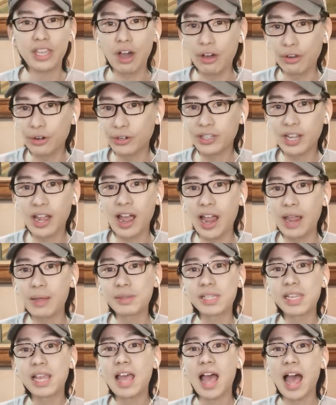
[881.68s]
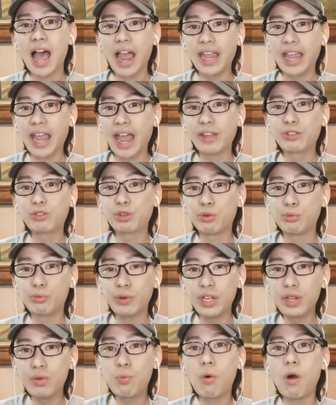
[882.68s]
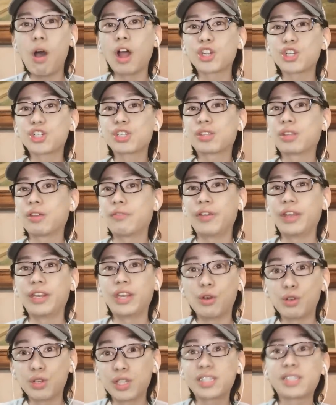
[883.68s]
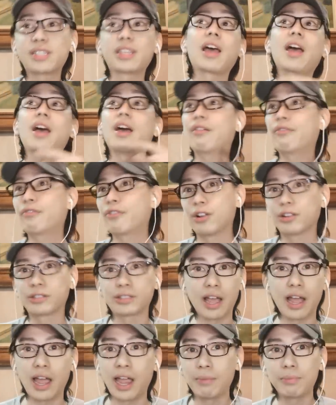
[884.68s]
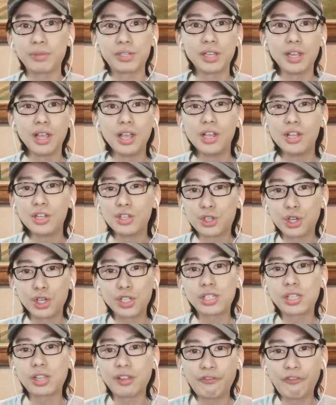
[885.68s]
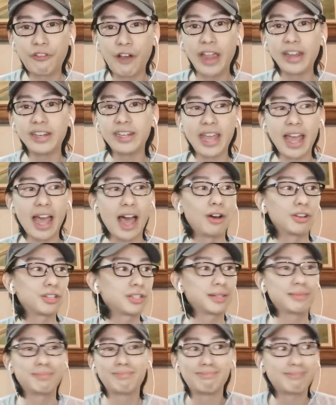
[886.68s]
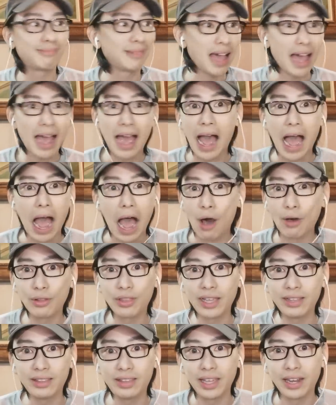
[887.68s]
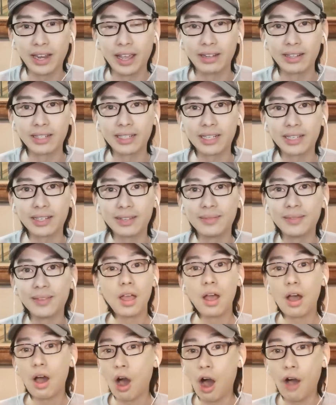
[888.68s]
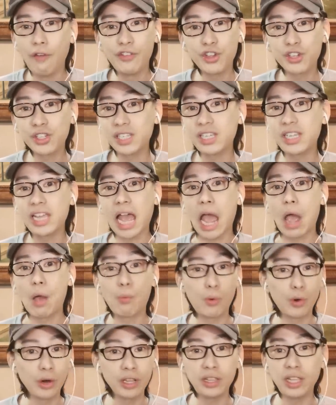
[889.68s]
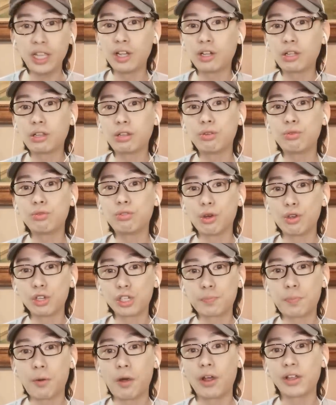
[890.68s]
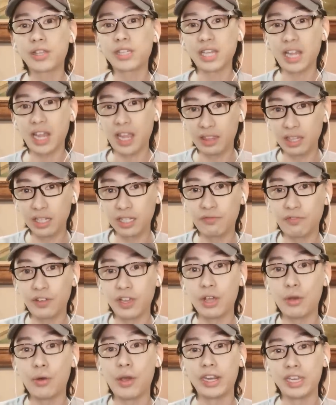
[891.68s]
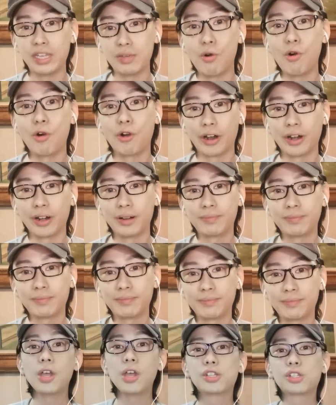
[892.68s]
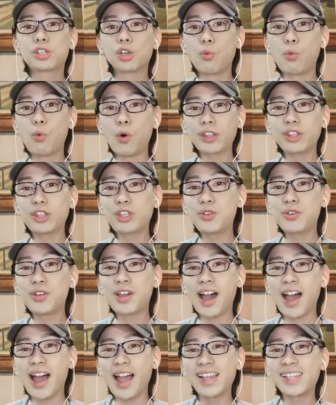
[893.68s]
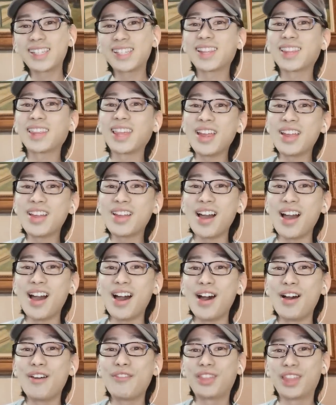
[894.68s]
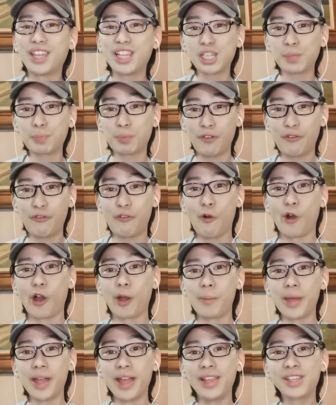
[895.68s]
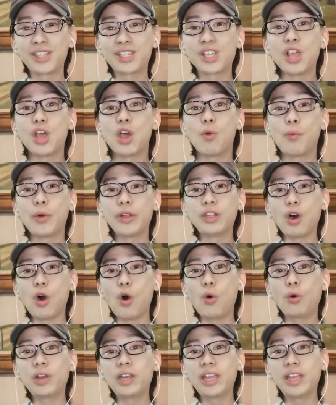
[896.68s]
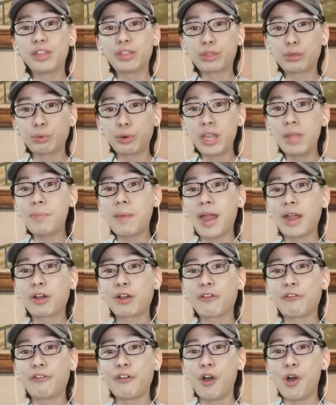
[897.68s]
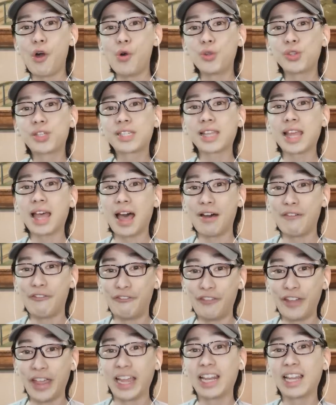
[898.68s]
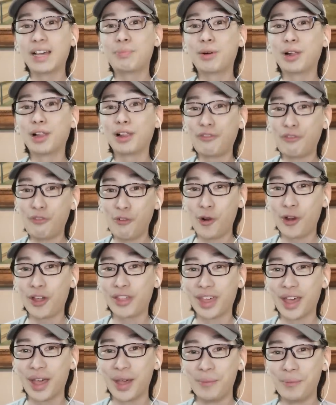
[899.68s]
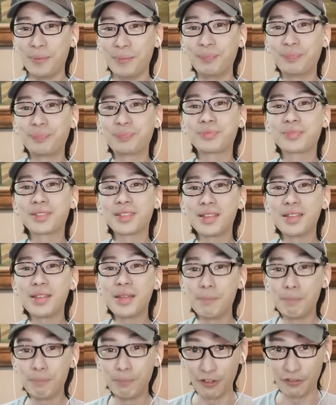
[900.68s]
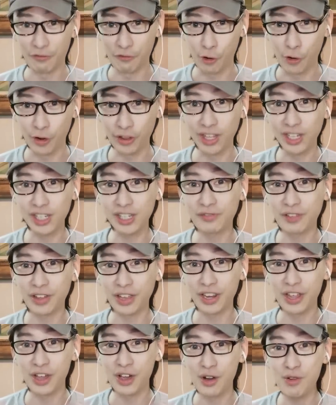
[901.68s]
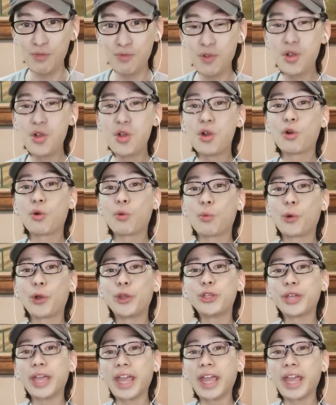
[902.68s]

The other times, I had to rewatch the video several times just to find out how they did it. Obviously, I wouldn't include those parts in this video anymore. So what do you guys think of this performance with only three microphones available for them? Before this video, were